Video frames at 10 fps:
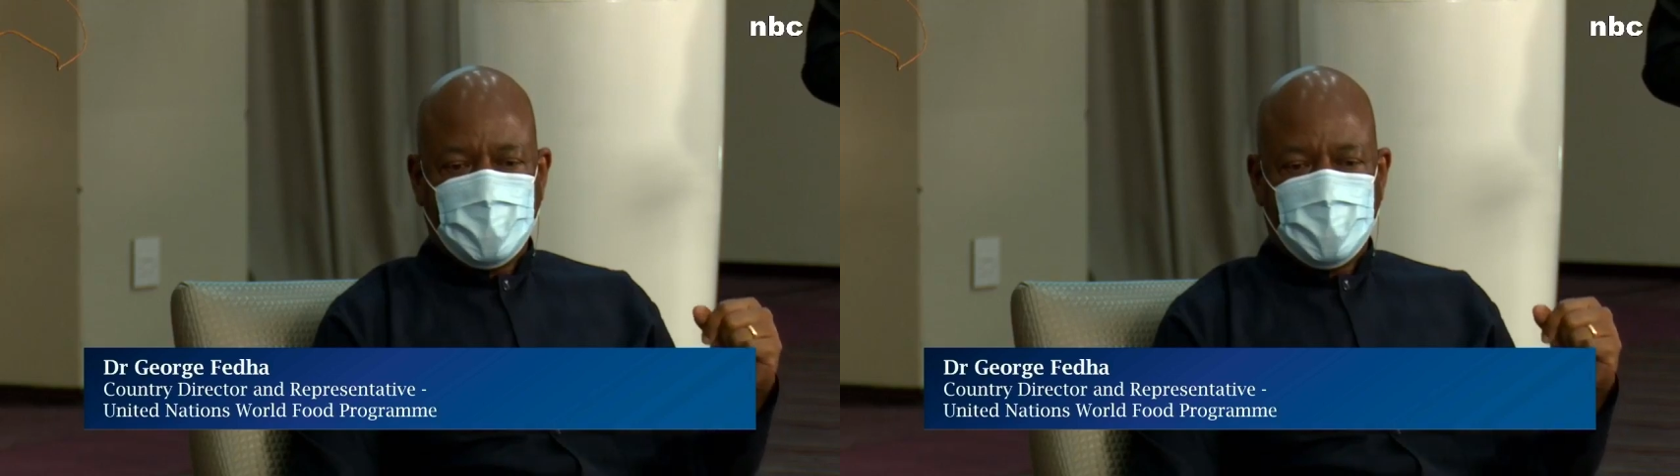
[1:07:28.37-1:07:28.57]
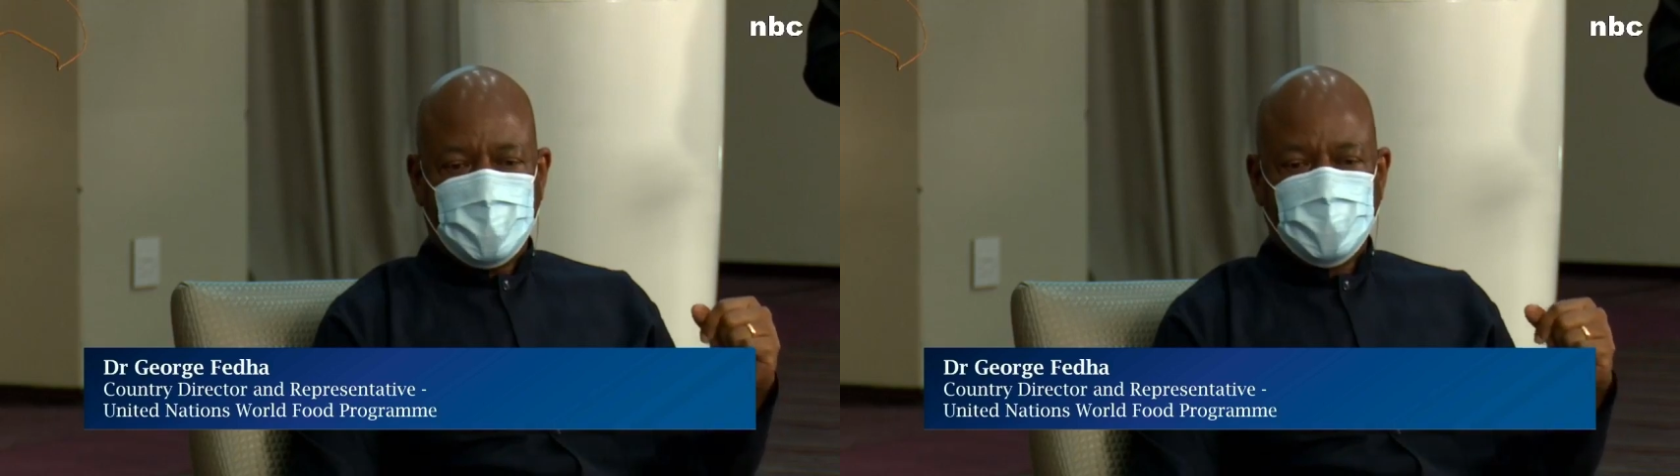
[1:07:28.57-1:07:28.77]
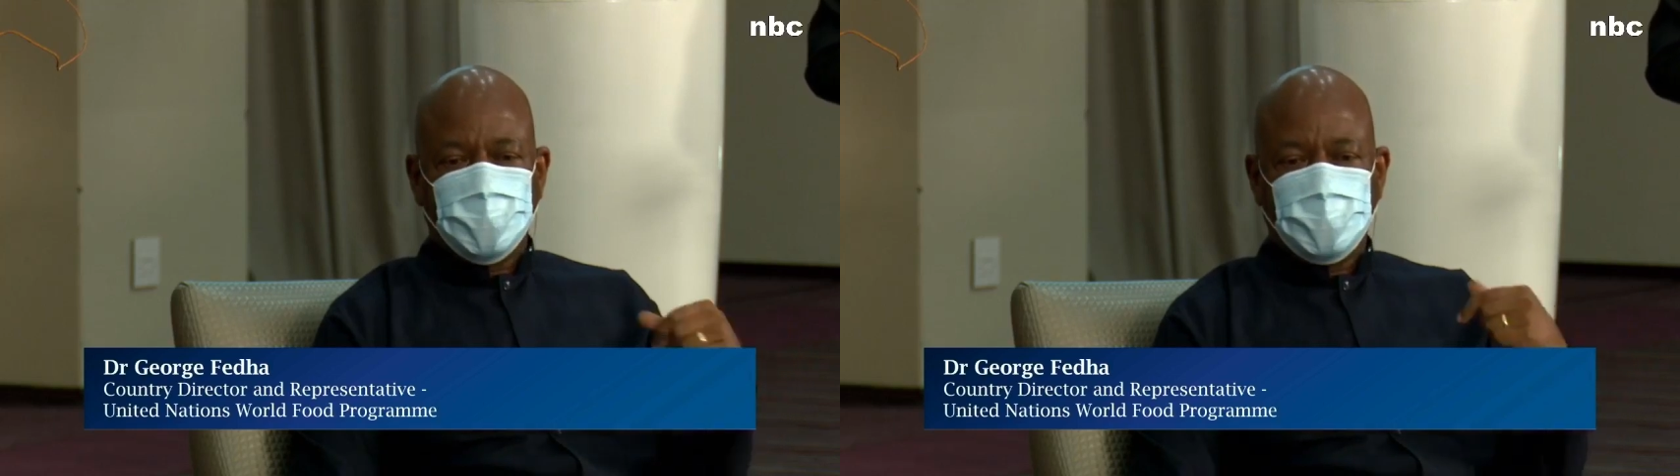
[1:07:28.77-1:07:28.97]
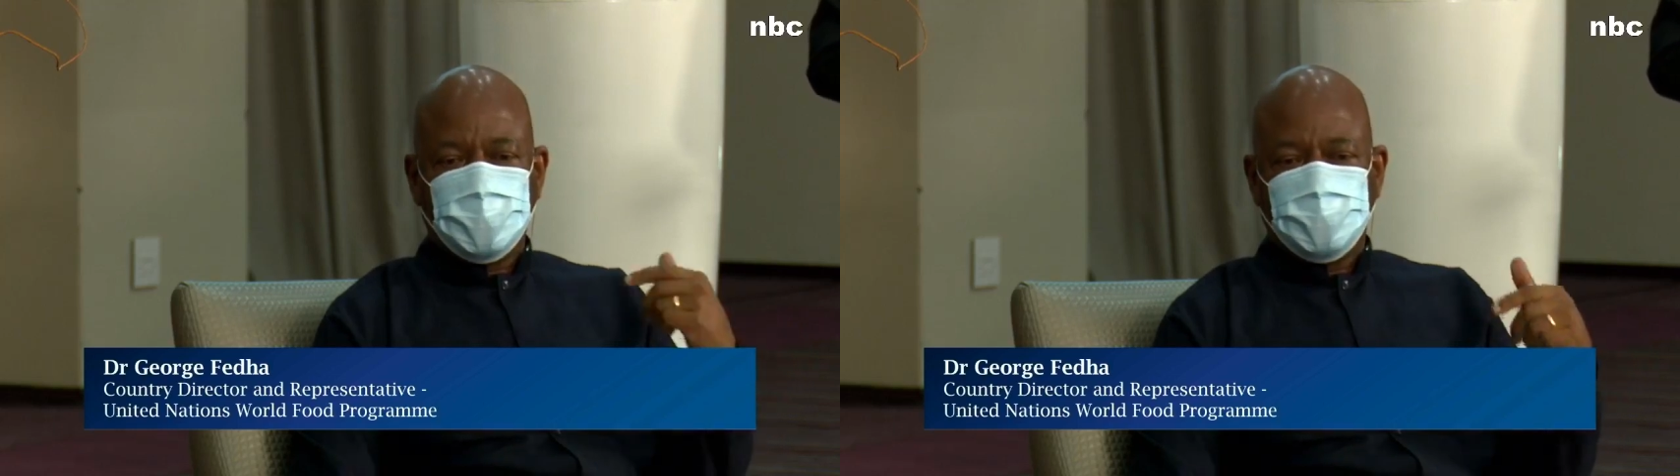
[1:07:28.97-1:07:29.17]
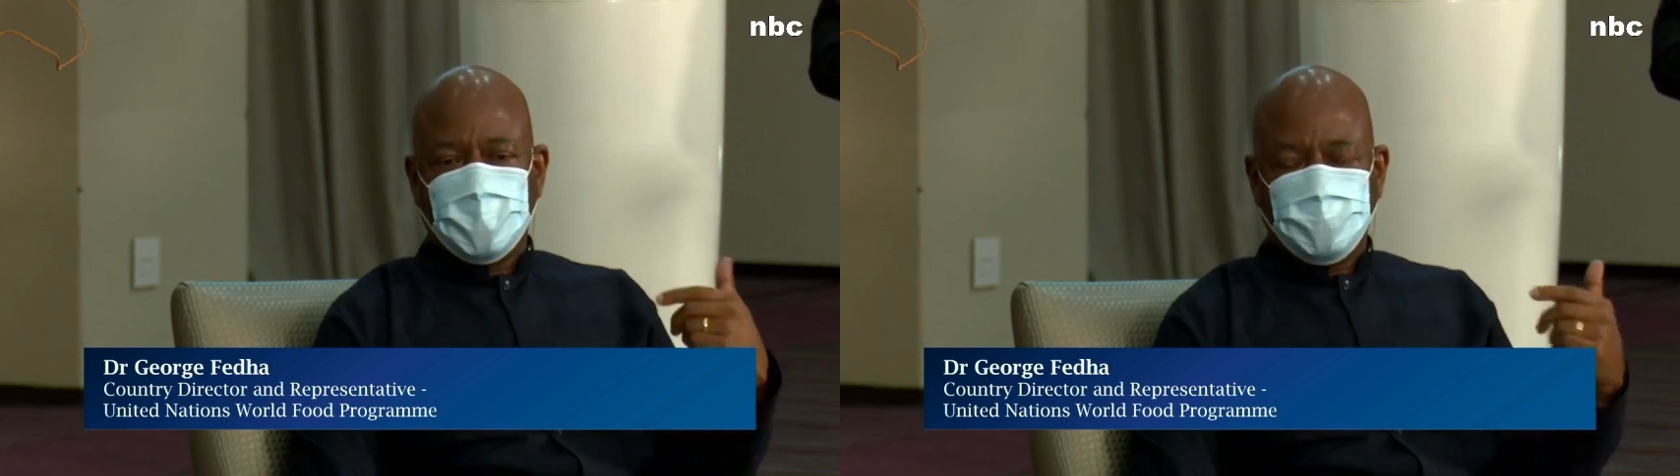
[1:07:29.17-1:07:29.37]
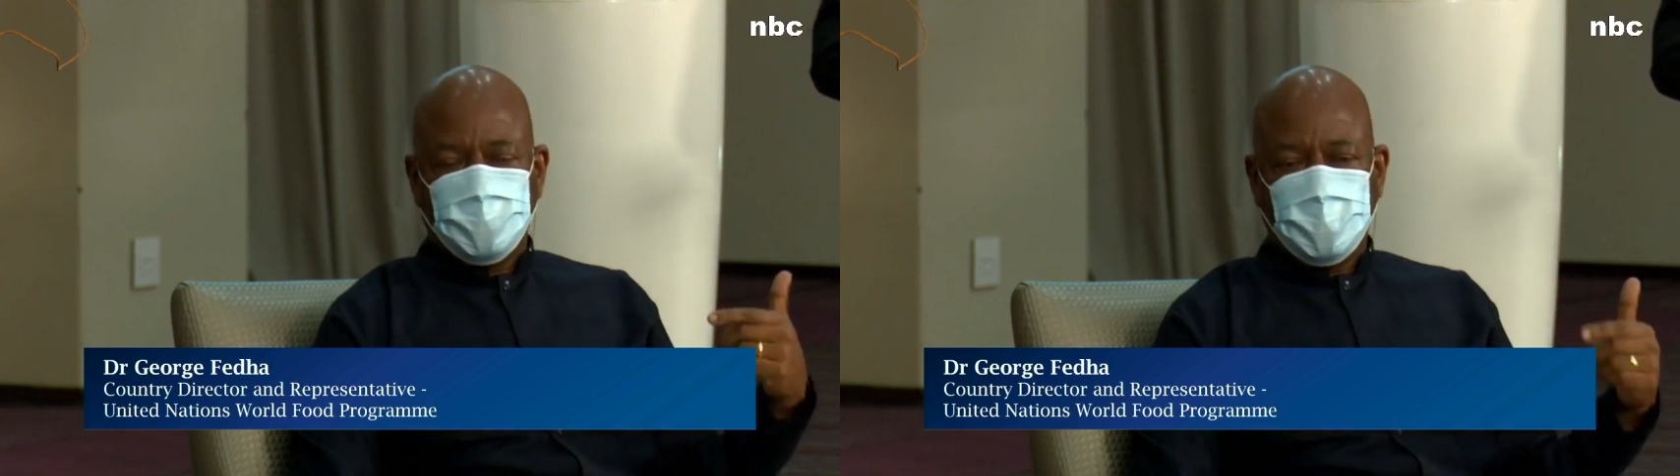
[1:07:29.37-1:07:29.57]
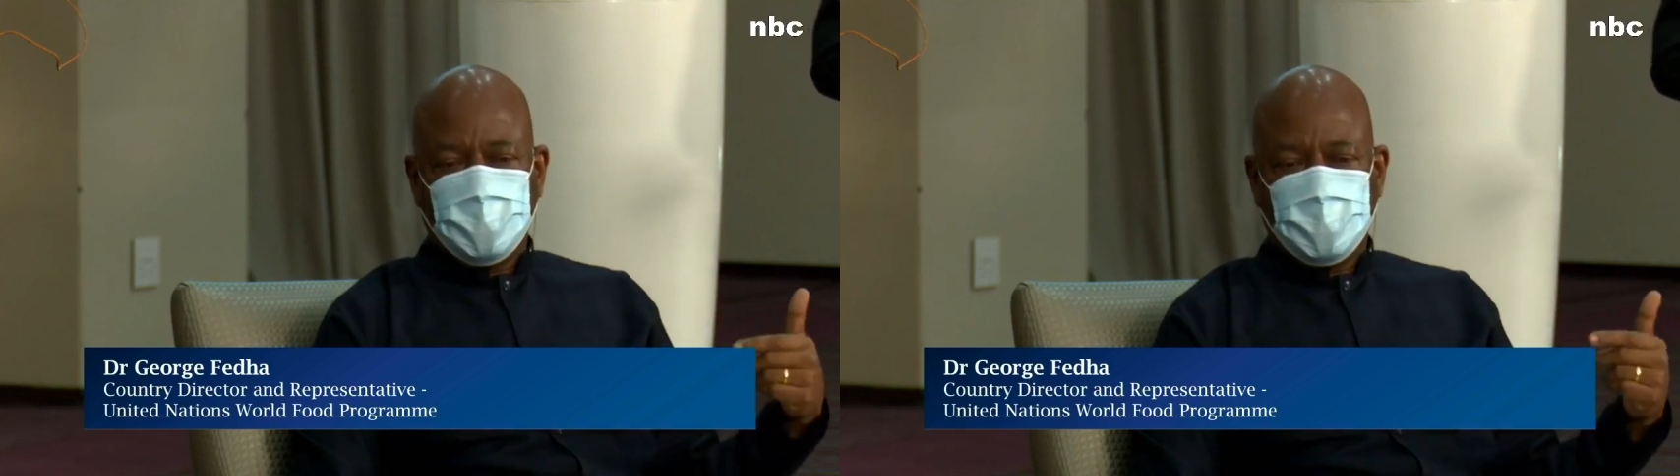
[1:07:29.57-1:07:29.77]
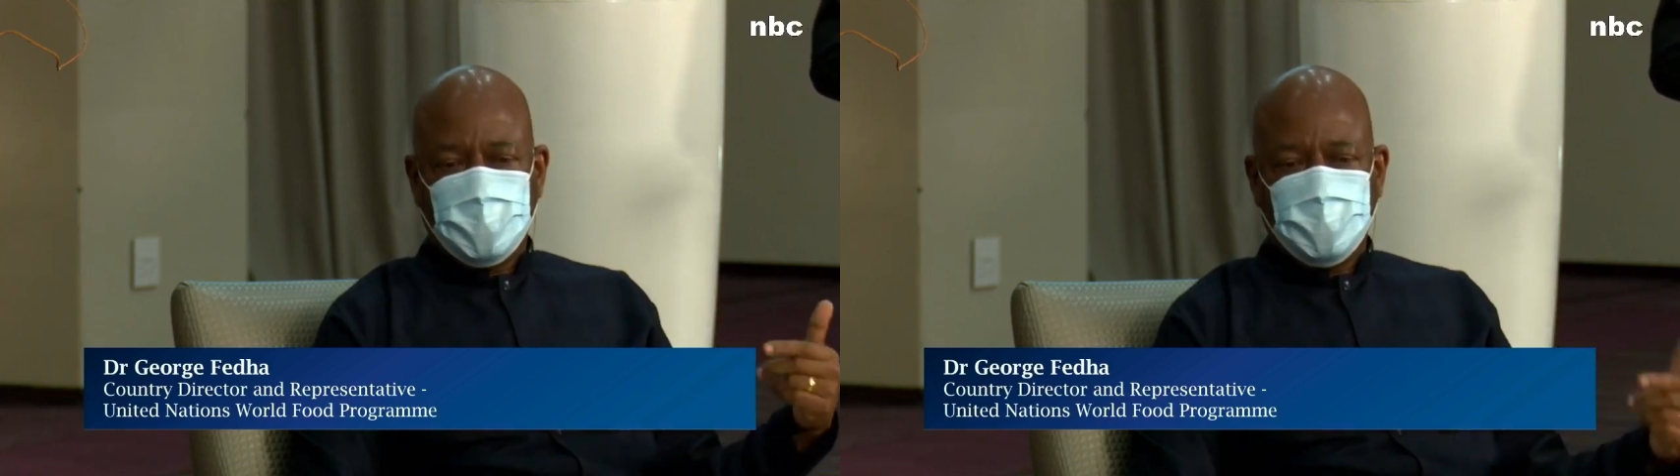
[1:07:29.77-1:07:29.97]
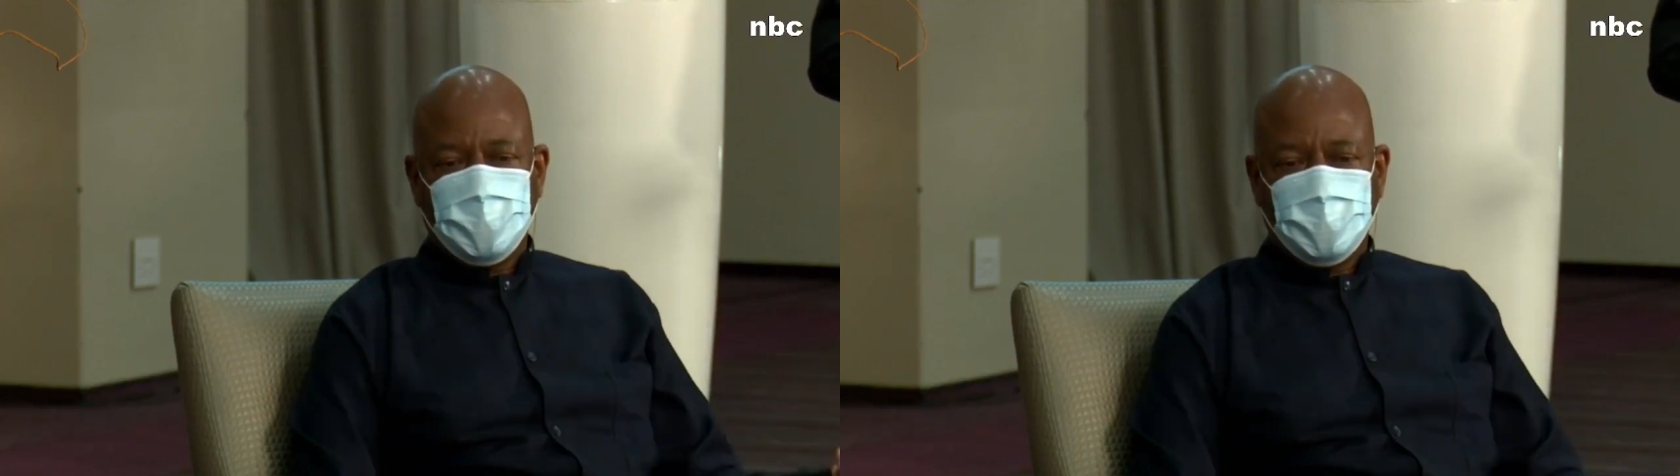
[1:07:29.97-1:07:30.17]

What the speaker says: is going to be a very key